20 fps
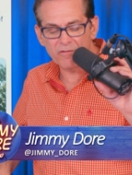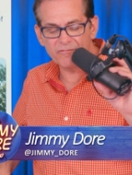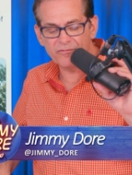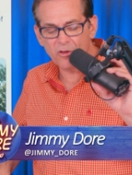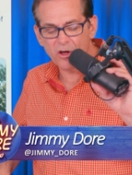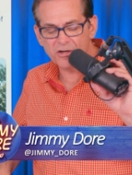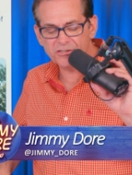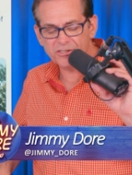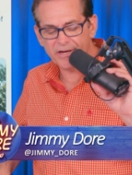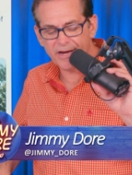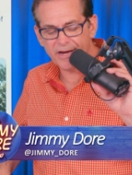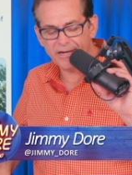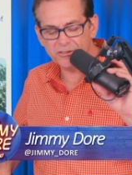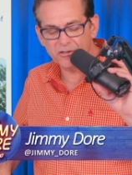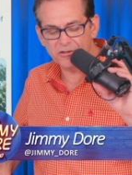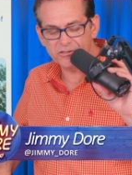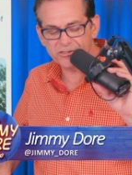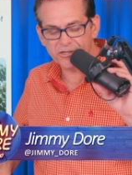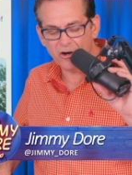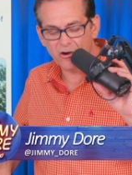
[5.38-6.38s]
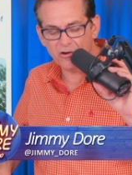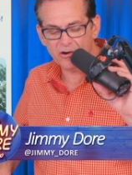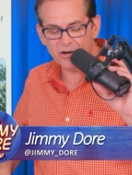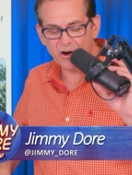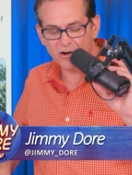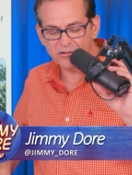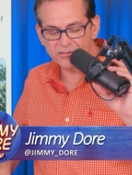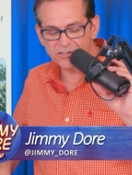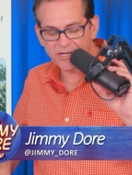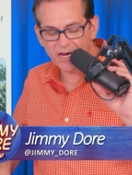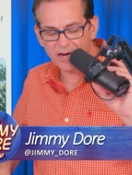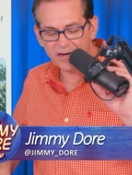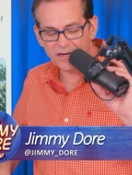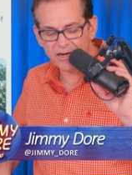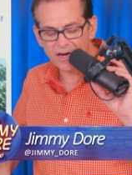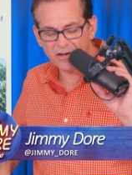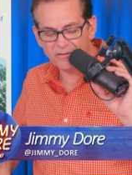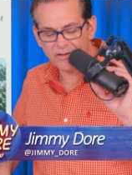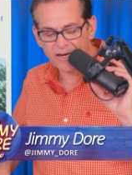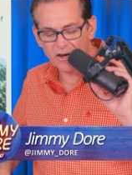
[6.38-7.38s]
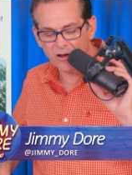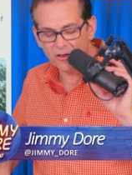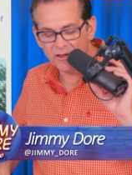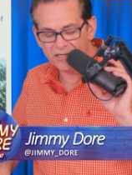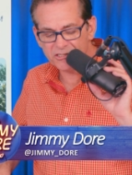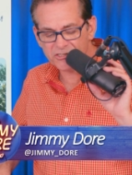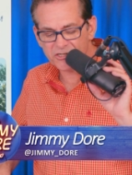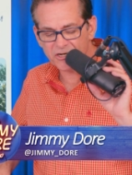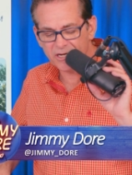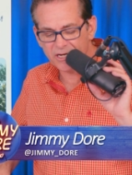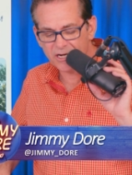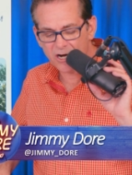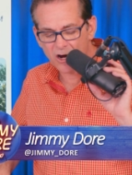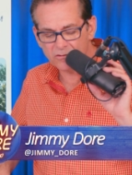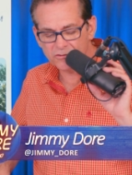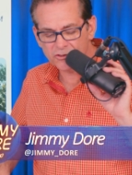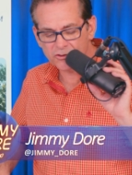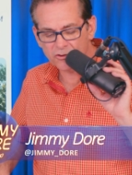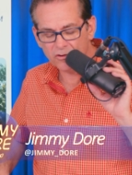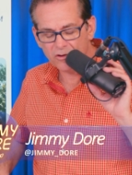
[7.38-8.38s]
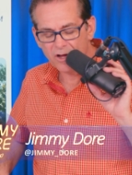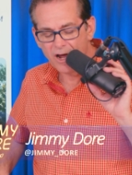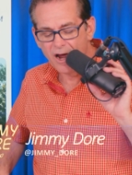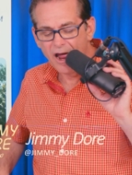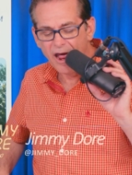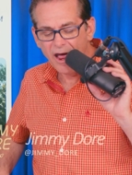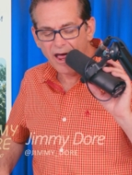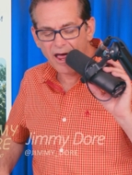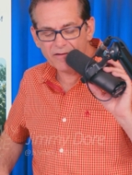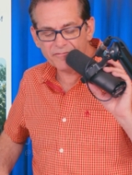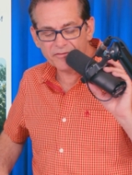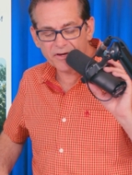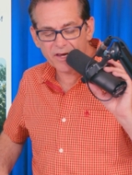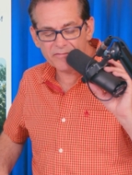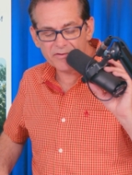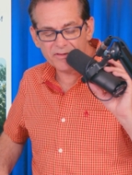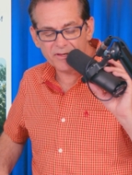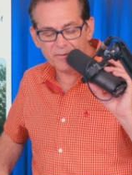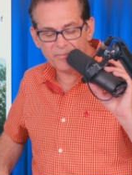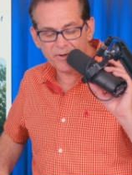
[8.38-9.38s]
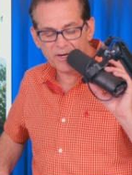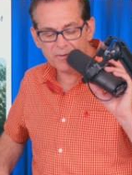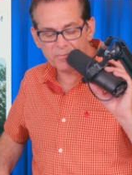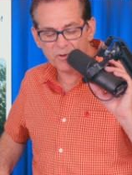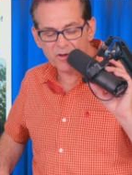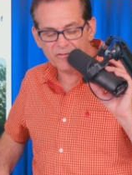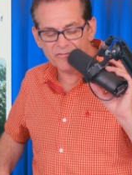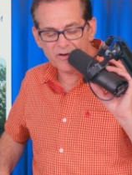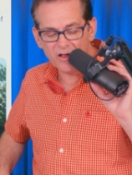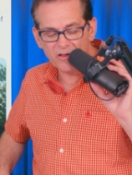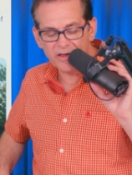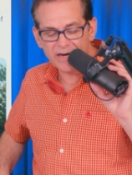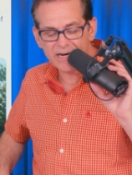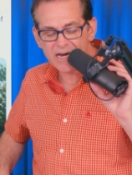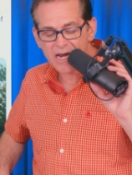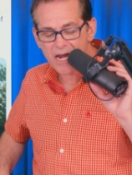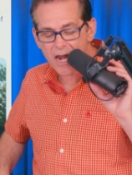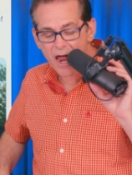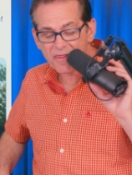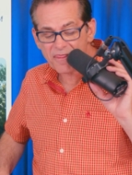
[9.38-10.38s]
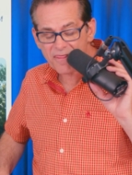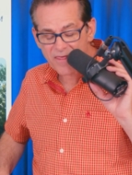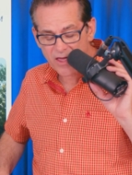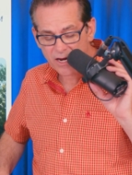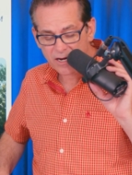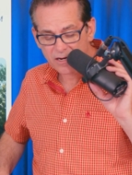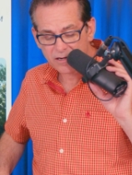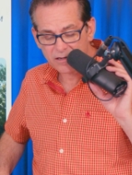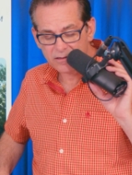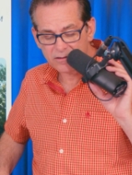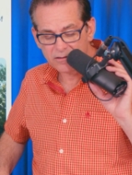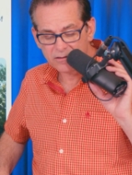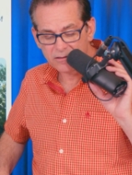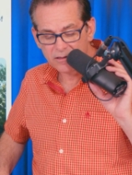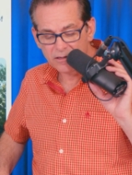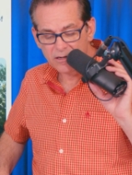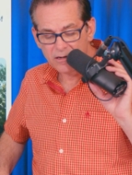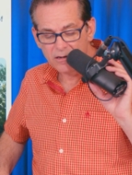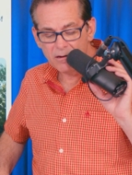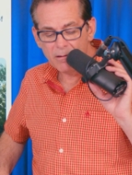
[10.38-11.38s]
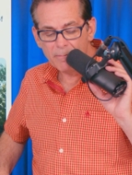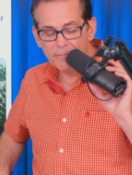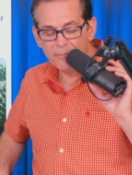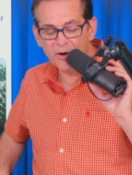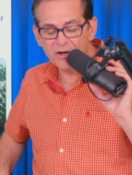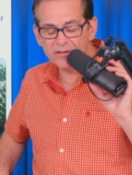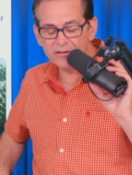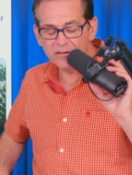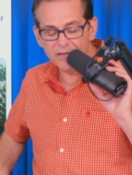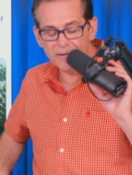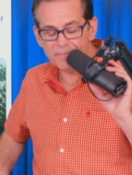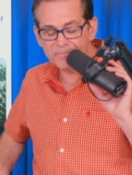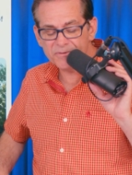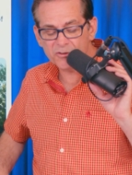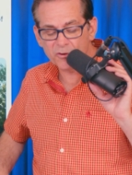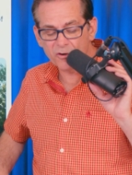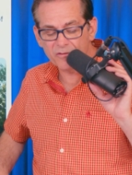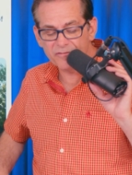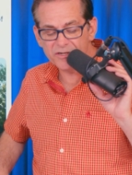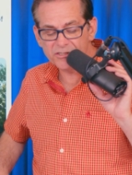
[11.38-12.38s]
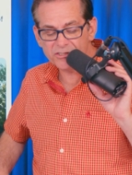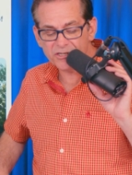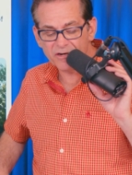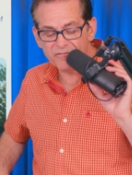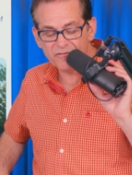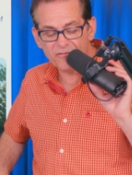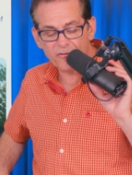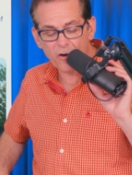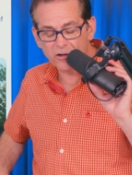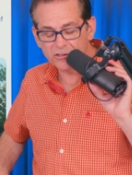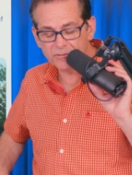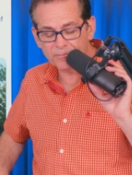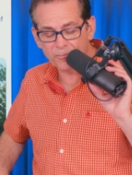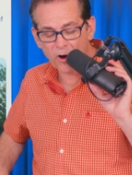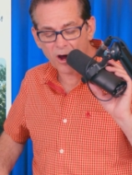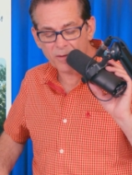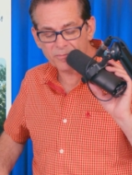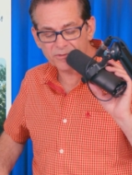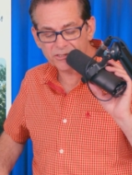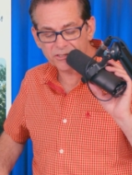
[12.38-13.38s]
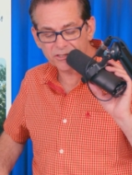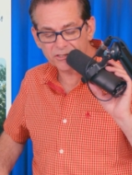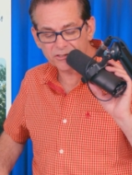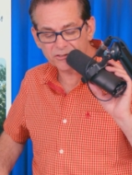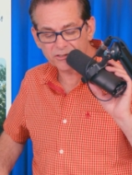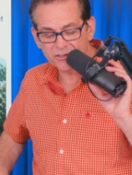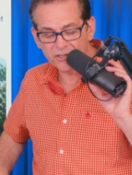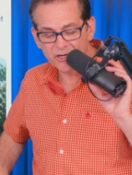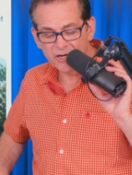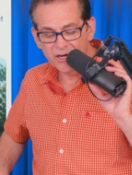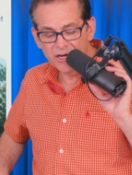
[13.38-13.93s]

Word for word: of Los Angeles Eric Garcetti and the L A City Council have given the people of L A nothing but lip service and false promises.